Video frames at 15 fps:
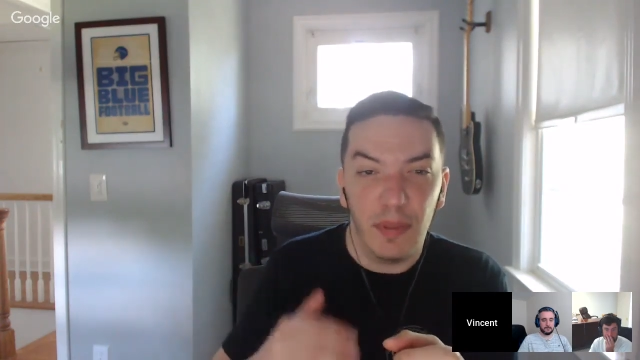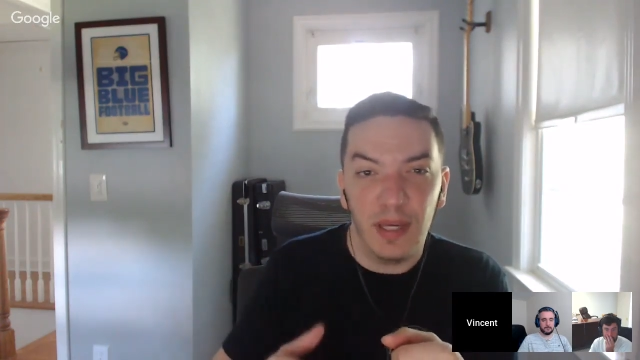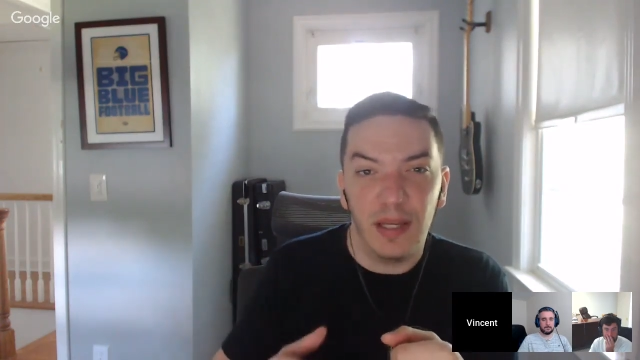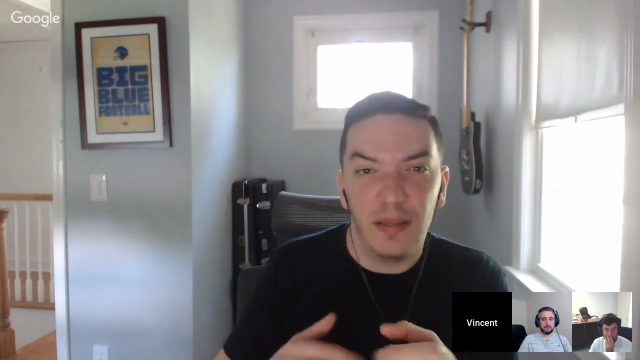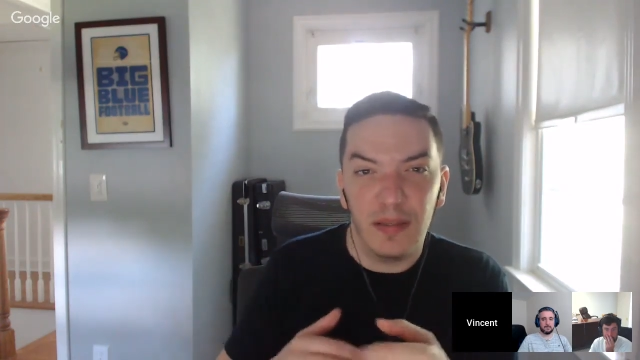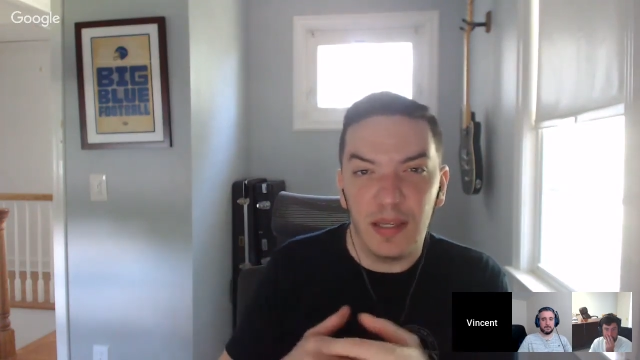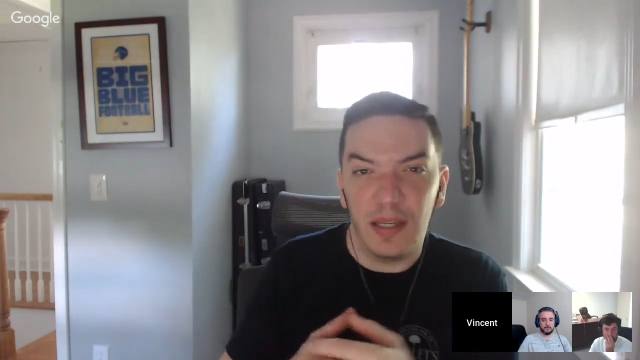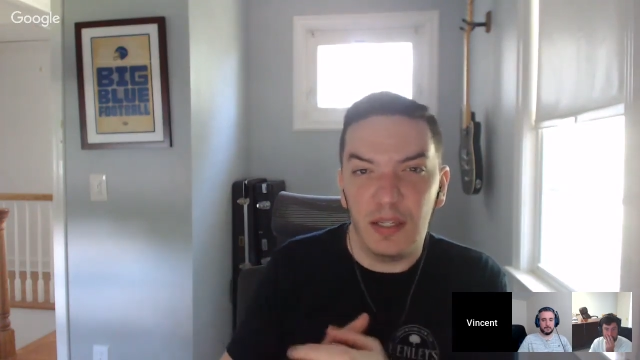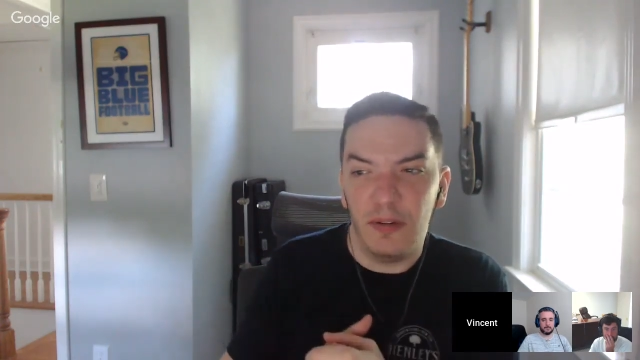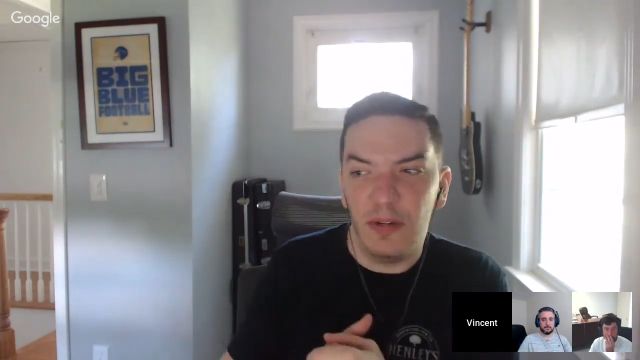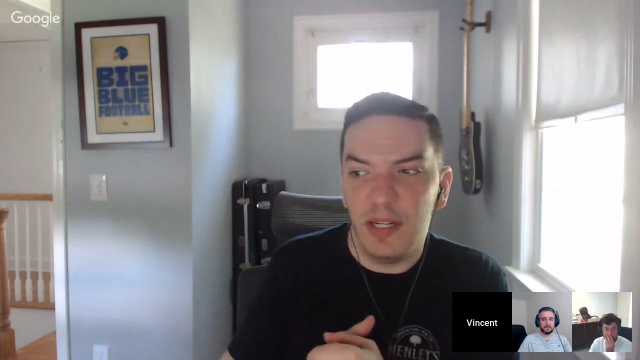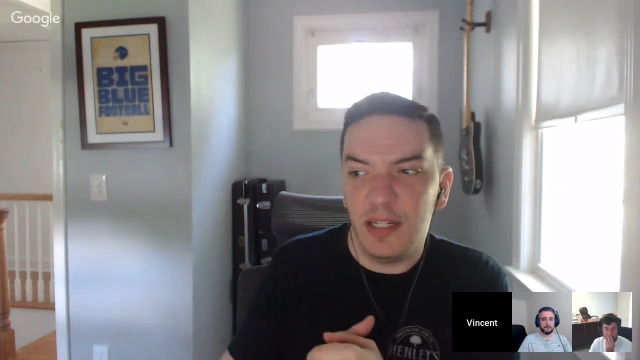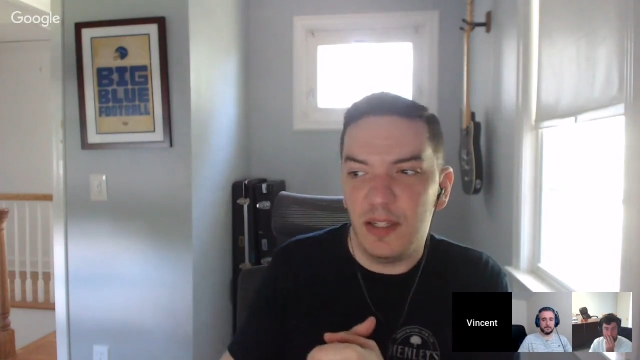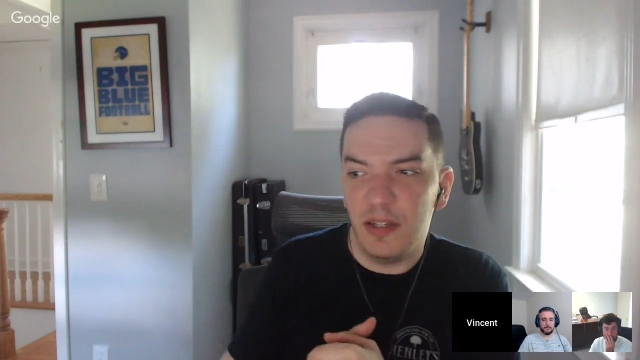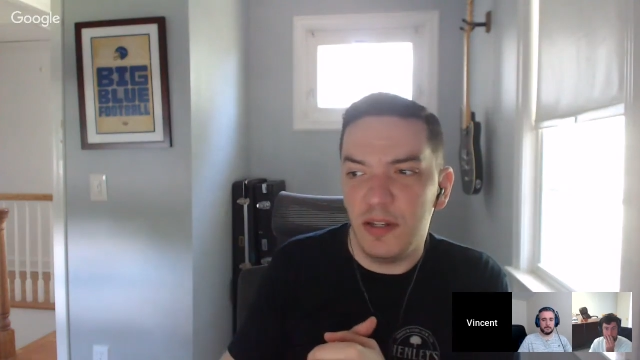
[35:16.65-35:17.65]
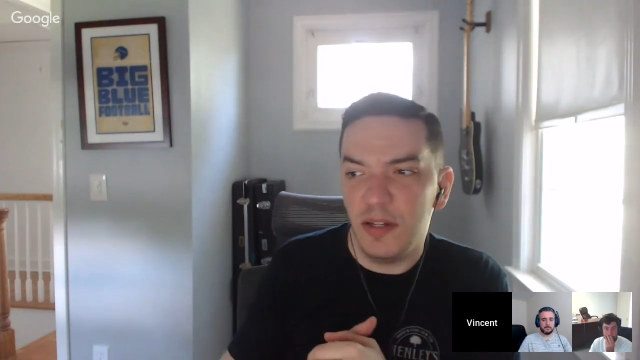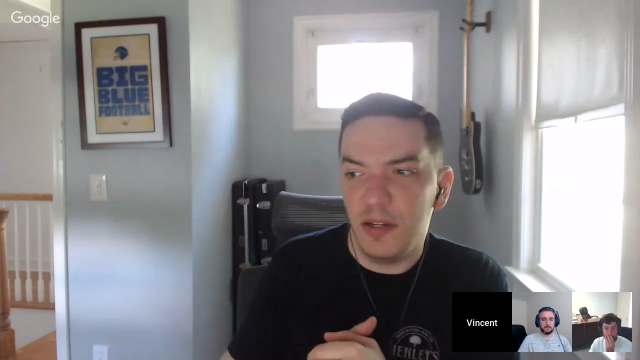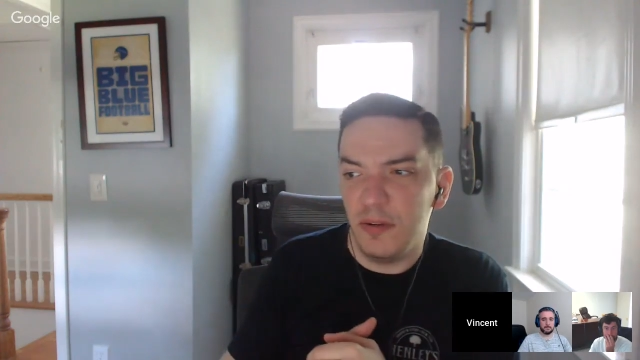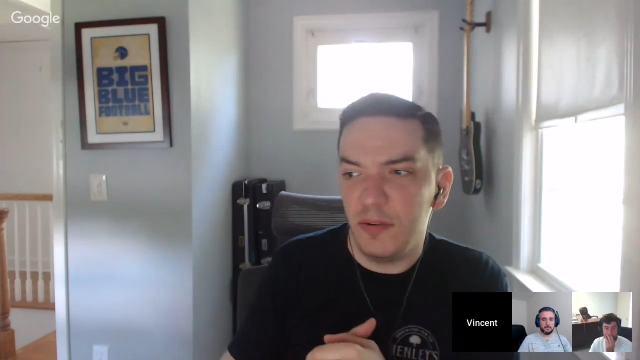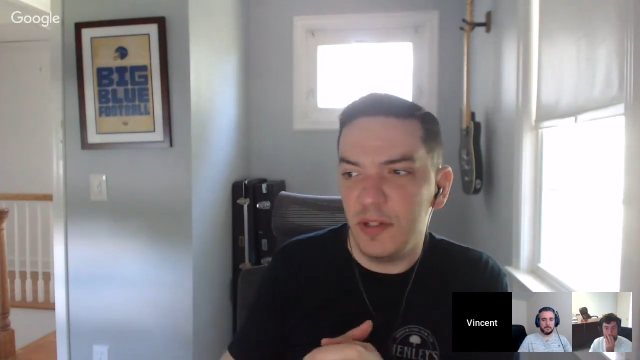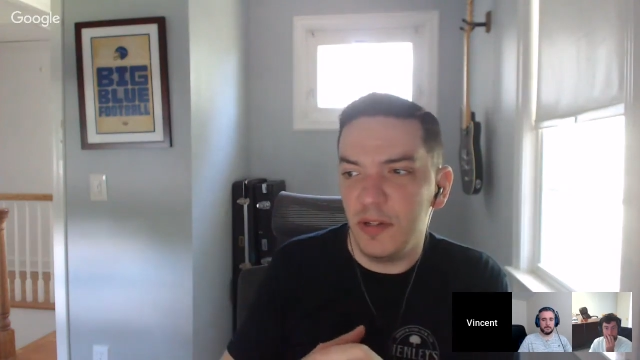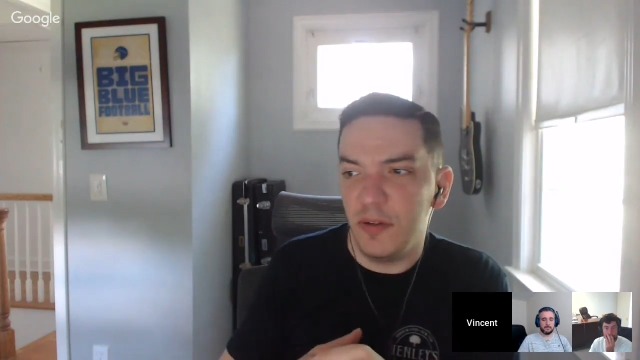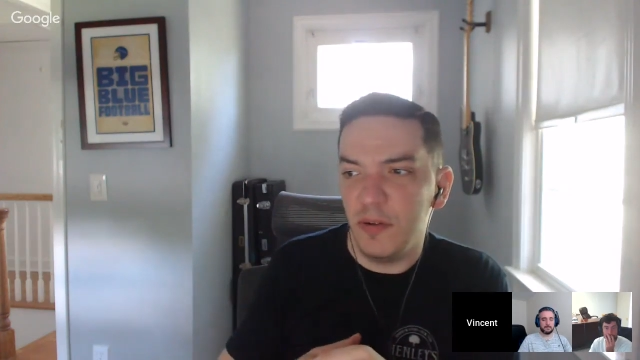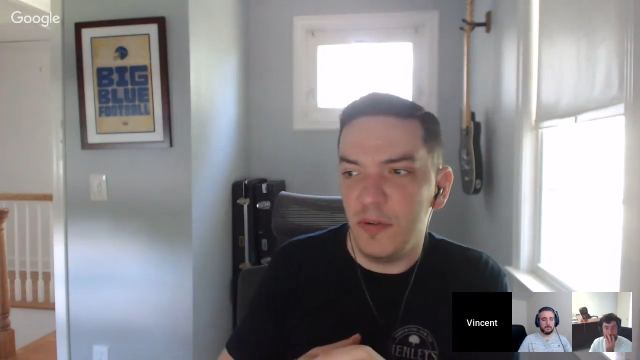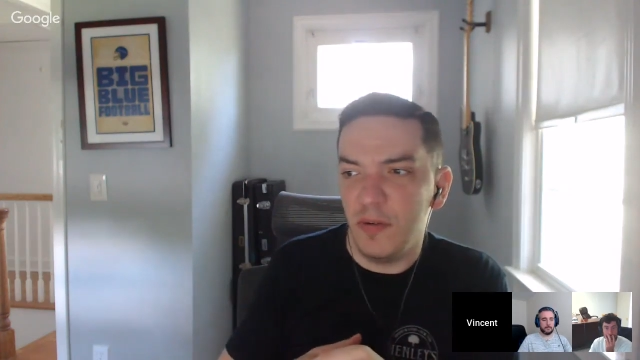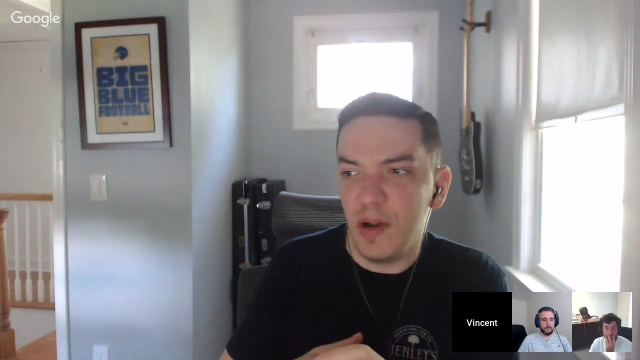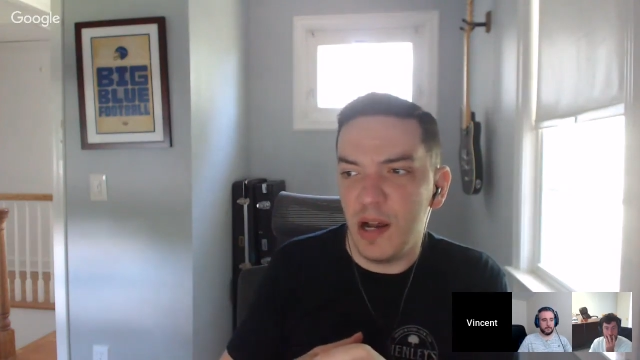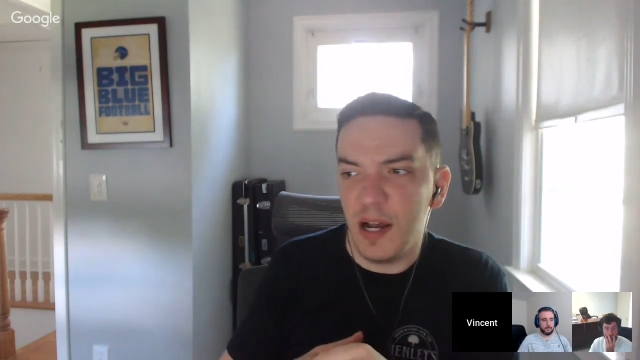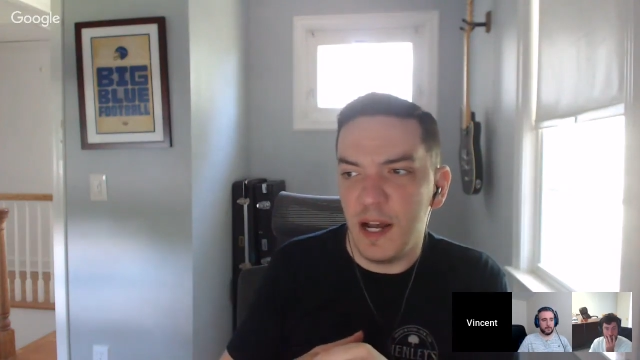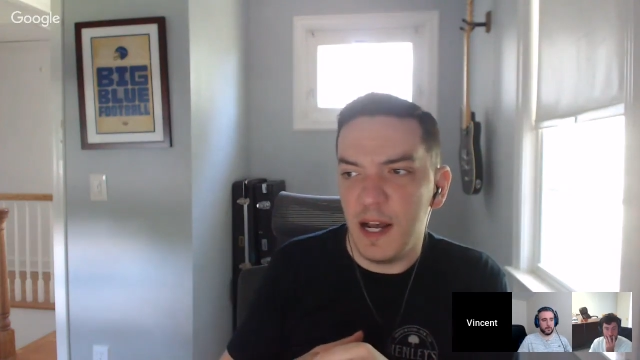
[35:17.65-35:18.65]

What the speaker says: things that you need to do to